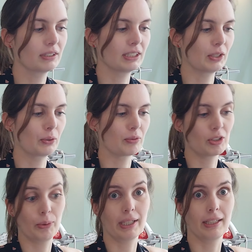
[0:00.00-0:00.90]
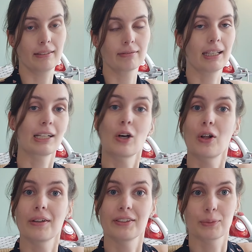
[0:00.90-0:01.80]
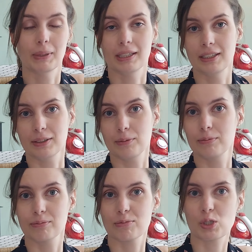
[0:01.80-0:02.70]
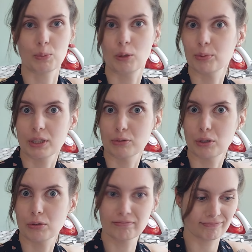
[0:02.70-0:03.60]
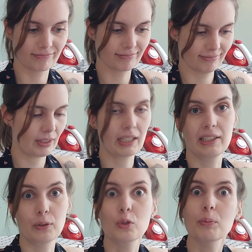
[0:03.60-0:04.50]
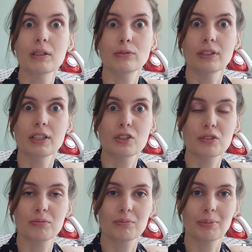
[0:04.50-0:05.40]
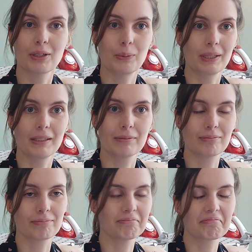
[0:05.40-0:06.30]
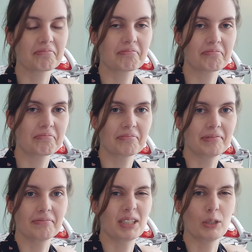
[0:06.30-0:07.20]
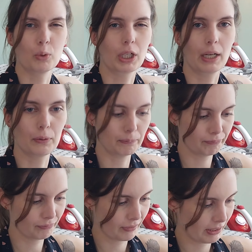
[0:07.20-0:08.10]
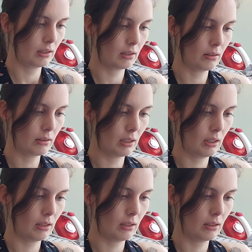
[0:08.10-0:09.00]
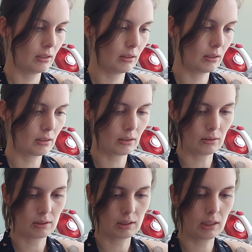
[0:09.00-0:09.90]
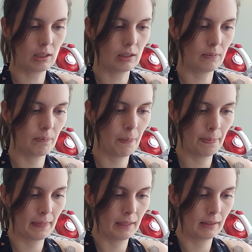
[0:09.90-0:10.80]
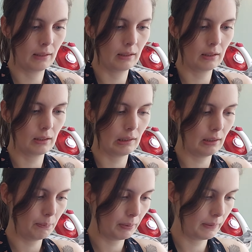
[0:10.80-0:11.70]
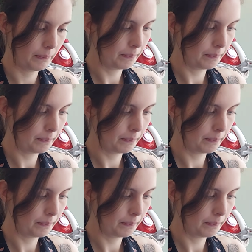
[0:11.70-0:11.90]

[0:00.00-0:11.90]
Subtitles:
So doing it at all is my small bread roll. I don't speak French, by the way. Didn't work out. This goes here, this goes there. Clip.